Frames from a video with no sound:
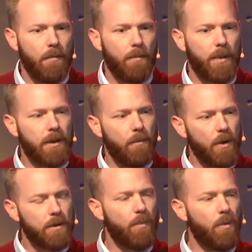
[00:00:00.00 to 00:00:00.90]
But then
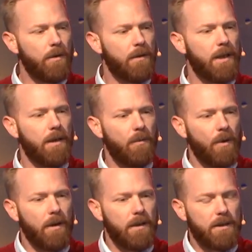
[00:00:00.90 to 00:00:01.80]
most importantly, we
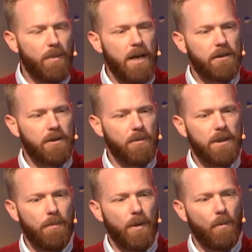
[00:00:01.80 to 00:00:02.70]
look at this passage and we
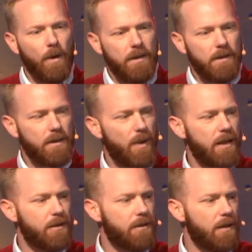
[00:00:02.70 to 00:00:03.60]
say, but what does this
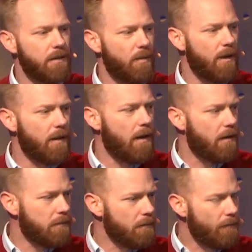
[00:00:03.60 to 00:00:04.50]
passage tell us about
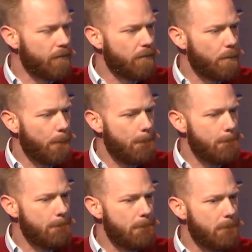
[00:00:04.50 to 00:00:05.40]
God?
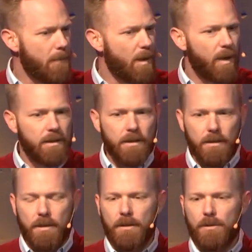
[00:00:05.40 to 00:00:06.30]
Because this
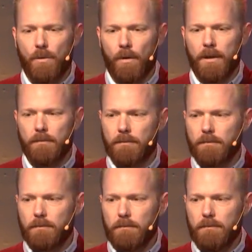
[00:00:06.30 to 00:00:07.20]
is his story.
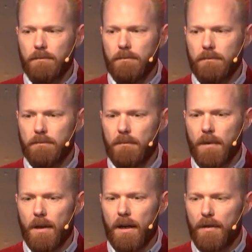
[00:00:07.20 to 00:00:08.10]

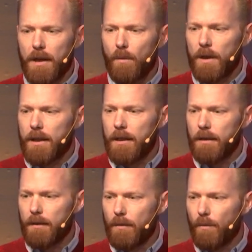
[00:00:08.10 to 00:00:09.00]
And I think what
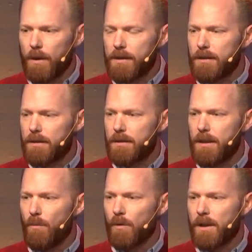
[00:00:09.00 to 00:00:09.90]
he wants us to
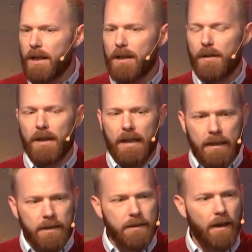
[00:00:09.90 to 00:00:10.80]
see more than anything,
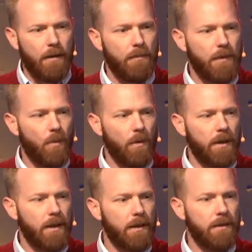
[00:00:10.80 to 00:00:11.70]
anytime that we're
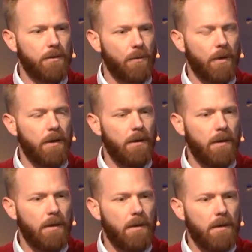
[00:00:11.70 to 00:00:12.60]
looking at his story,
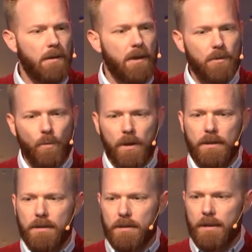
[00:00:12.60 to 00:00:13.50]
is what
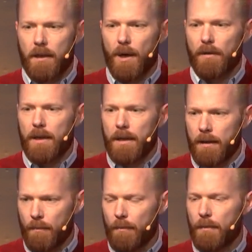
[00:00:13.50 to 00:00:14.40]
does it say about him?